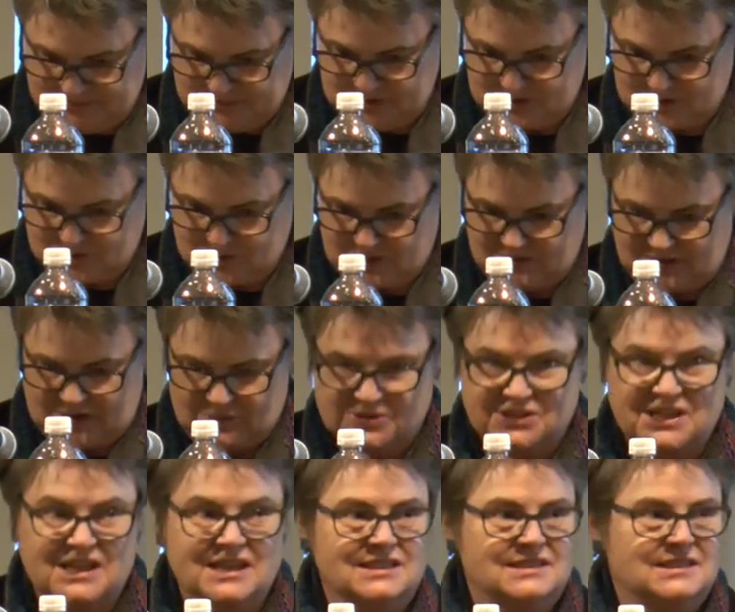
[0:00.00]
Sort of, I was
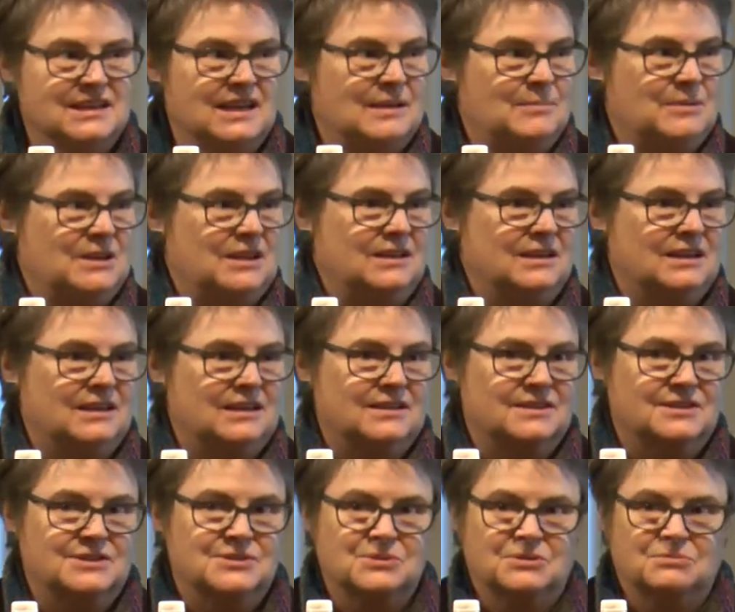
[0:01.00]
saying to Amy uh,
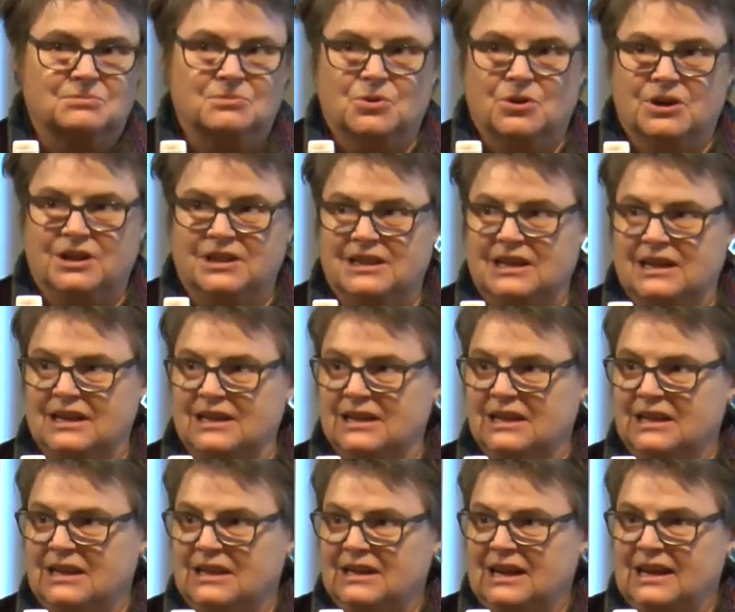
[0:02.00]
this morning that I,
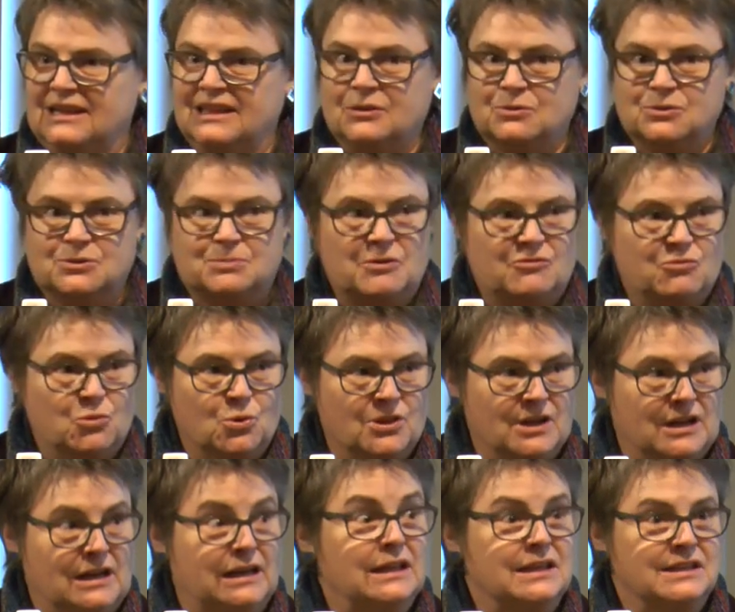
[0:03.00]
I think it was before
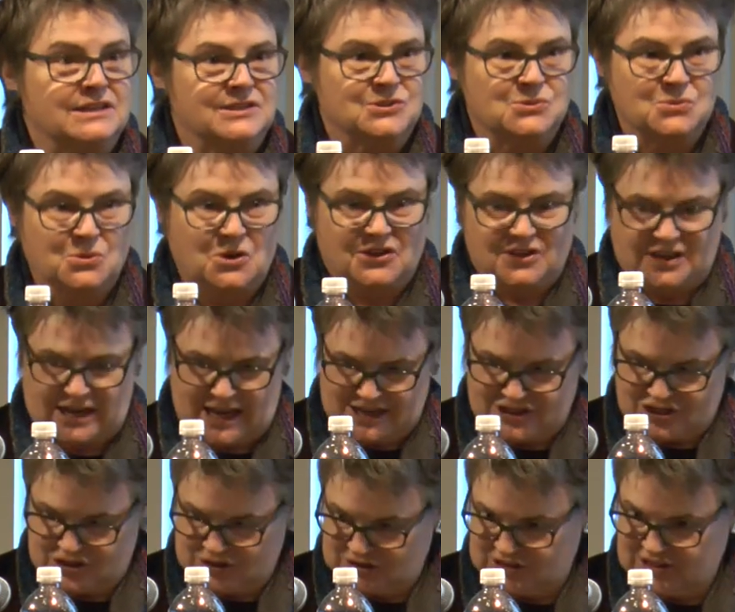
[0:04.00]
the Clintons were on the
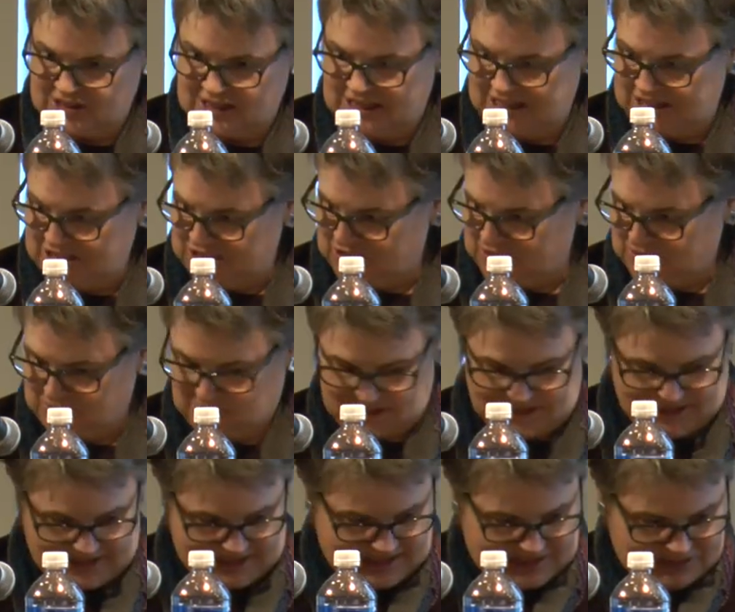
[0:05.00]
national stage. So
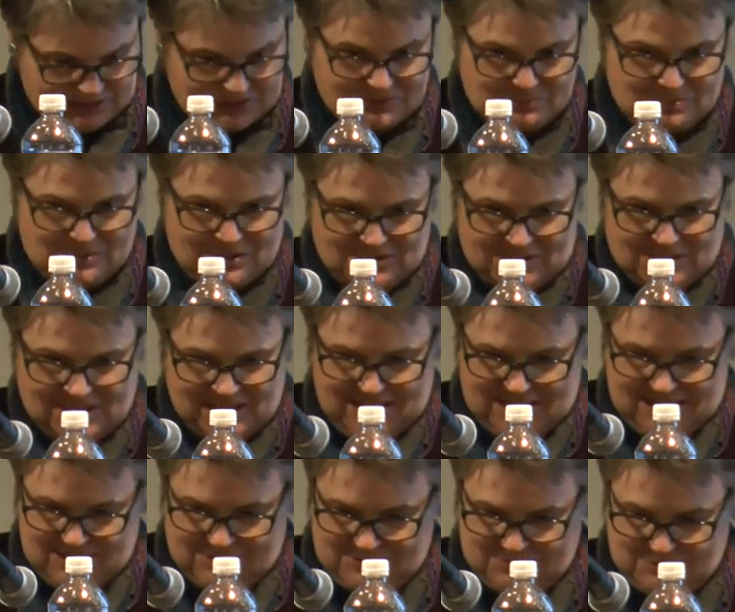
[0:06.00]
it's uh, we've been
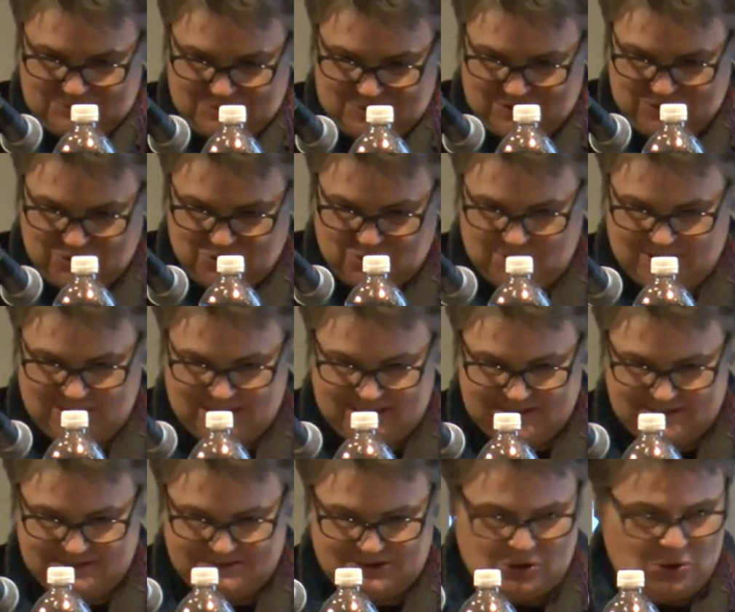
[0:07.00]
we've been through
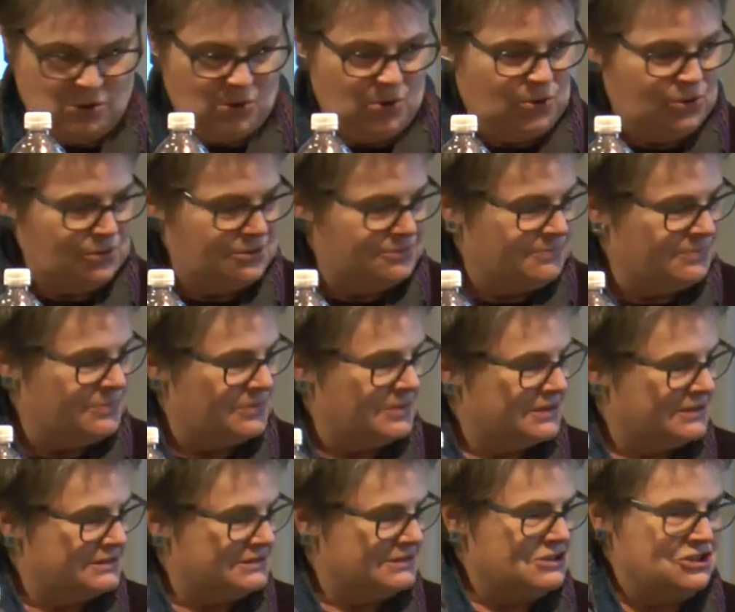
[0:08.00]
a, a whole
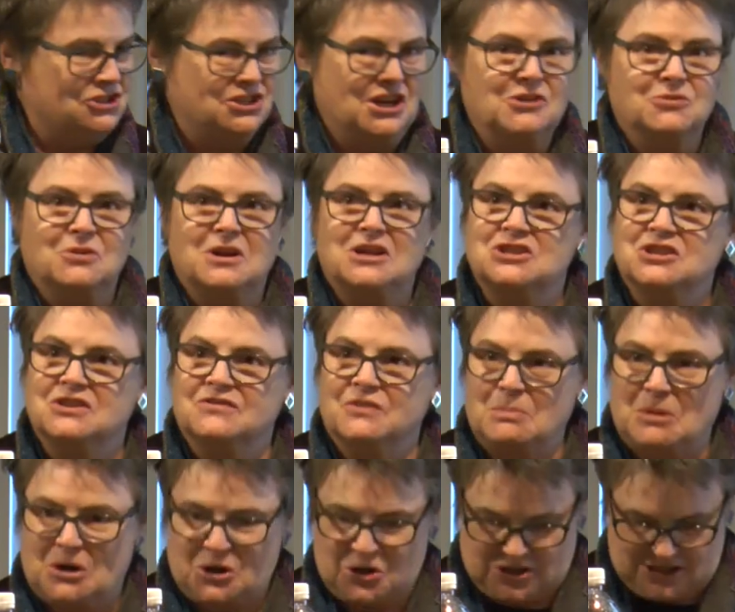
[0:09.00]
generation of
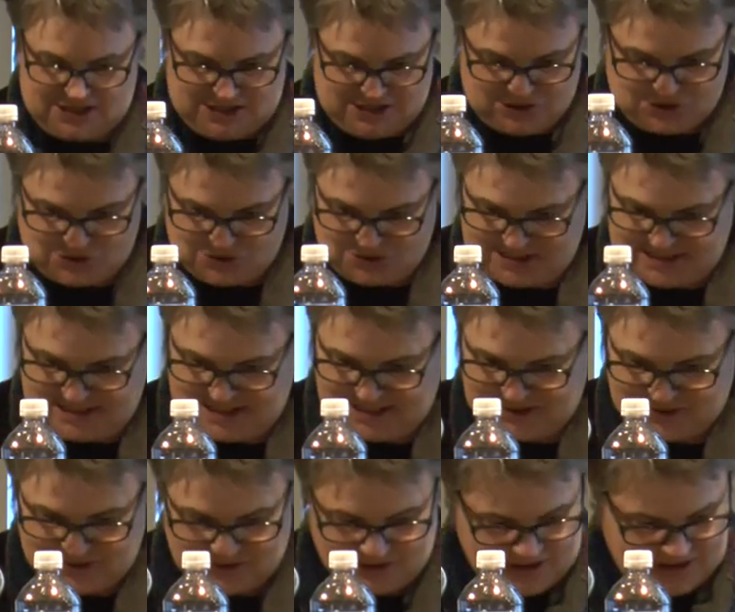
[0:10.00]
American history
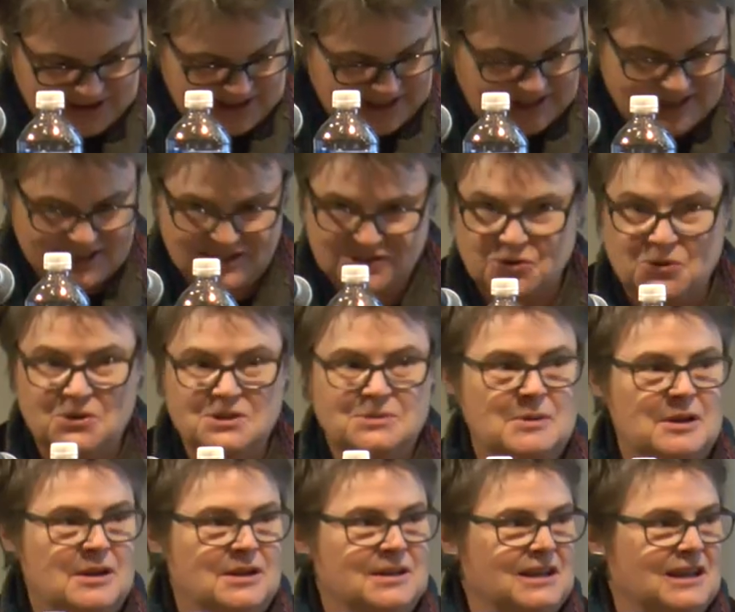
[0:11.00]
together. Uh, it's always
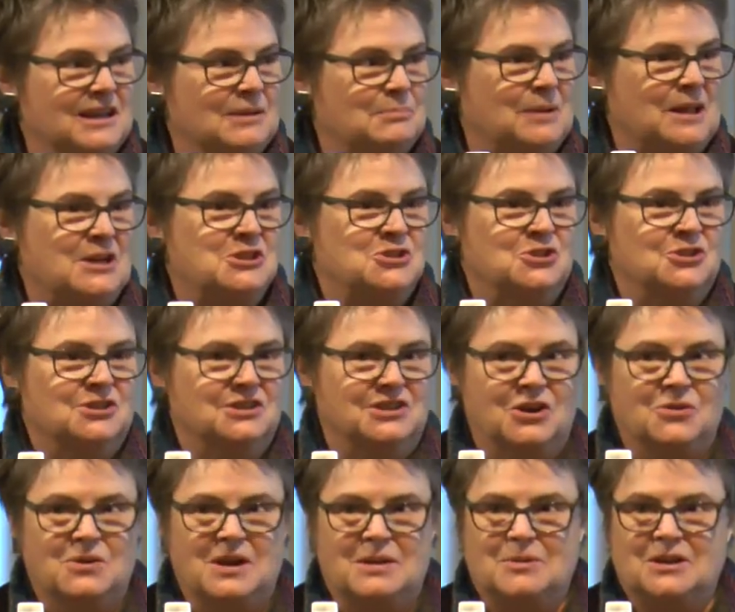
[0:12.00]
been a, a, pleasure to
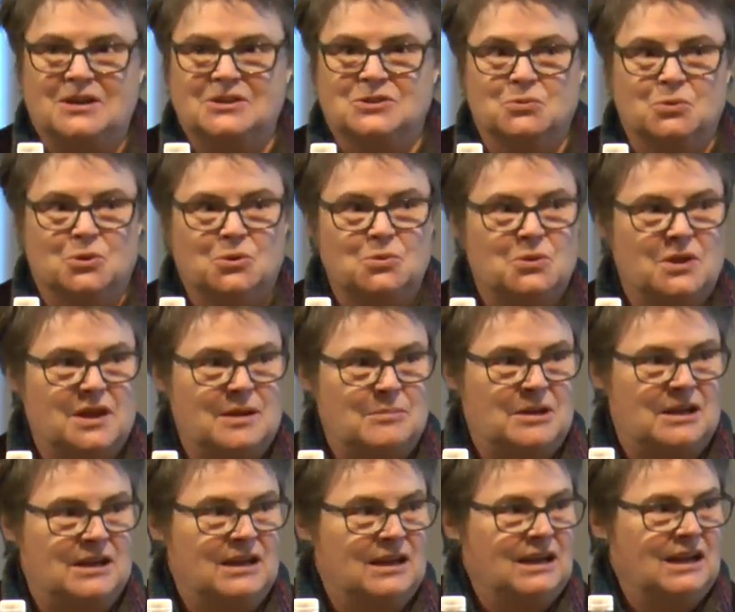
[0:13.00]
know Amy and to work with
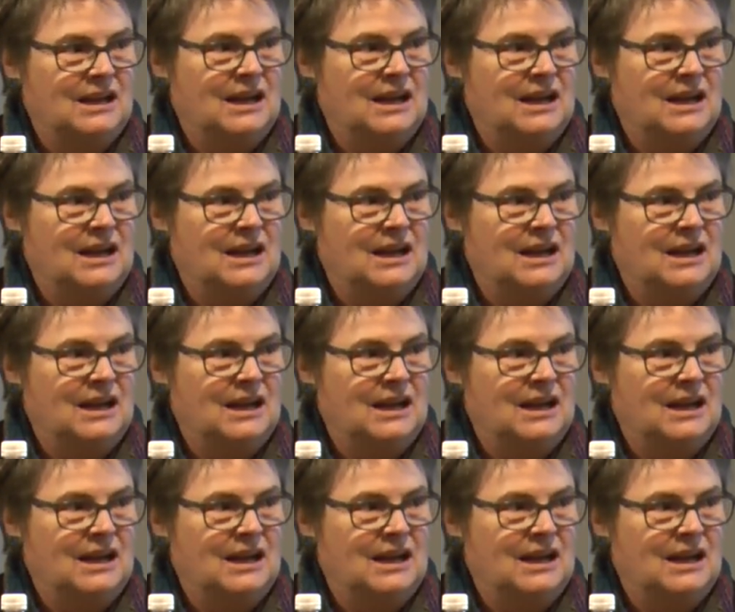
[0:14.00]
Amy.